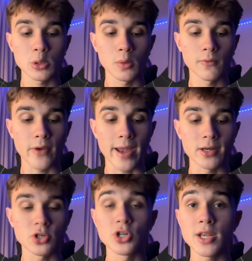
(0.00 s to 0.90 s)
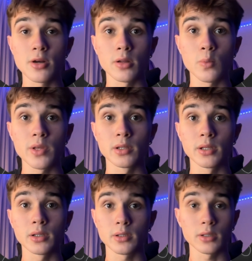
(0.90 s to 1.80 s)
will find general with a
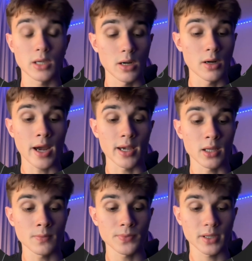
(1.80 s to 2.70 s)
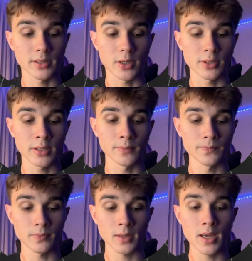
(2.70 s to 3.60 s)
little gear icon, click on it,
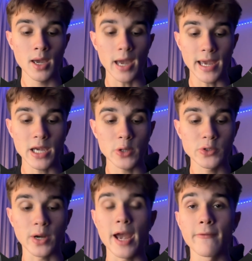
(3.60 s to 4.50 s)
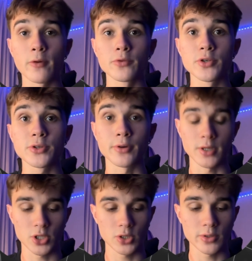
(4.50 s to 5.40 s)
and go to iPhone
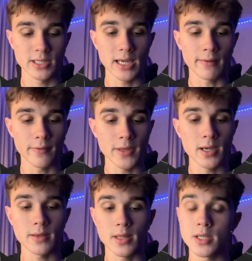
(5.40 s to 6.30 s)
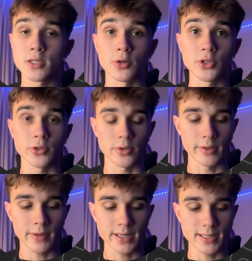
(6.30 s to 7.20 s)
storage to see everything that is stored on your
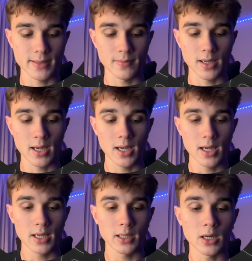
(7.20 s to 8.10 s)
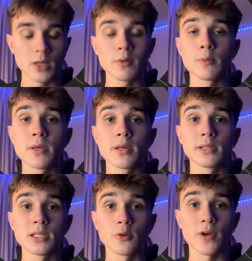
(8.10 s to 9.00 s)
device. Here it will be the
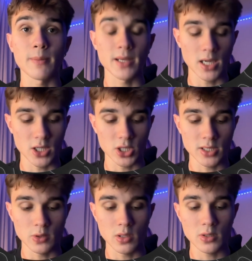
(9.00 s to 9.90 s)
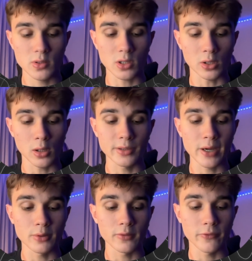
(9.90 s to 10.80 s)
list of applications, you need to scroll
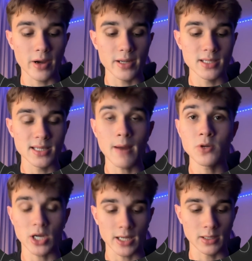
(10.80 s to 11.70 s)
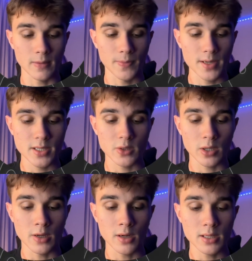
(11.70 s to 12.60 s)
down and find Snapchat. So
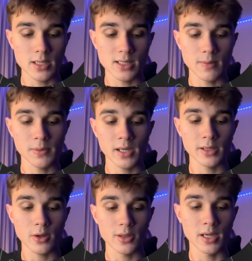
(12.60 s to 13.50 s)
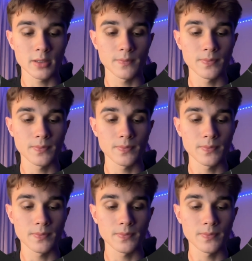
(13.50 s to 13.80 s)
here it is, simply click on it,